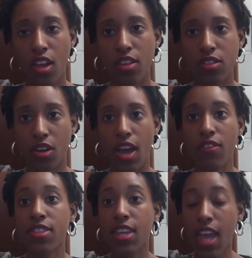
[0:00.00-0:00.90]
So
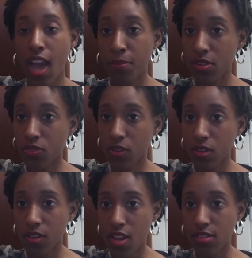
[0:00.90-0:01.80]
everything happens
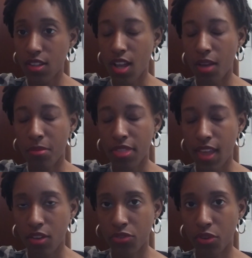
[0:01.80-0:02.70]
for a reason. I'm
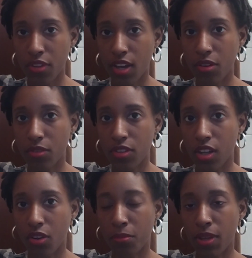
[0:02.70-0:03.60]
thankful that you
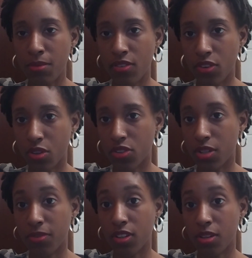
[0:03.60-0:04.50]
know baby Virgo's
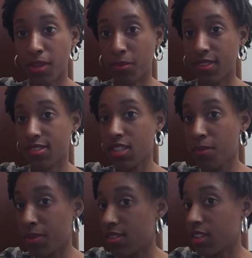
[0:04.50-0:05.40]
gonna be able to
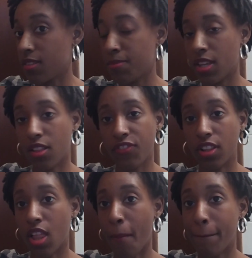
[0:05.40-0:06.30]
sleep and he's gonna be able to
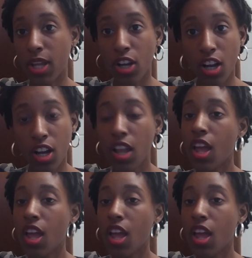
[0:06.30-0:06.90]
feel a lot better,